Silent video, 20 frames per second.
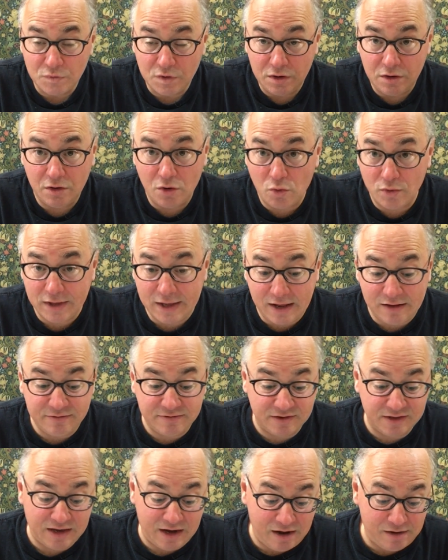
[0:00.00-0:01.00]
you know, get
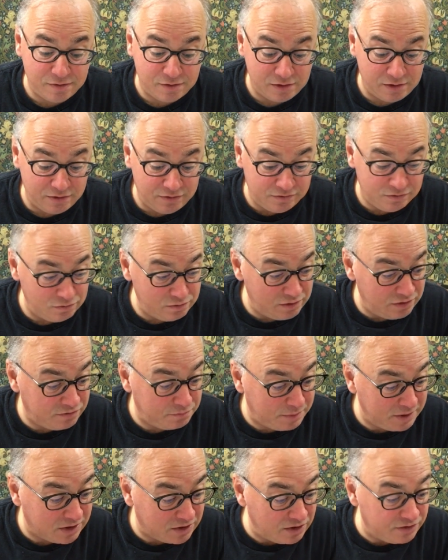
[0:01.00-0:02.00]
together and do this
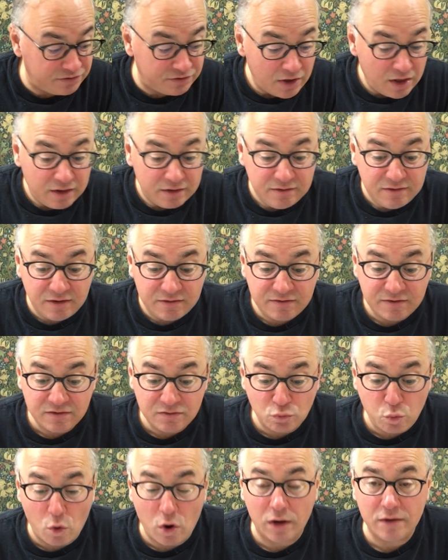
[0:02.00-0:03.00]
because this
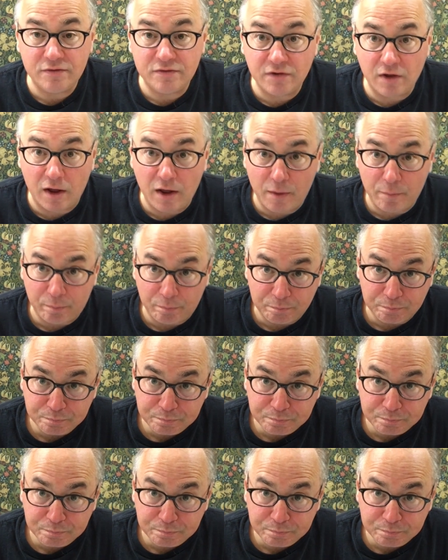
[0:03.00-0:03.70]
is what uh,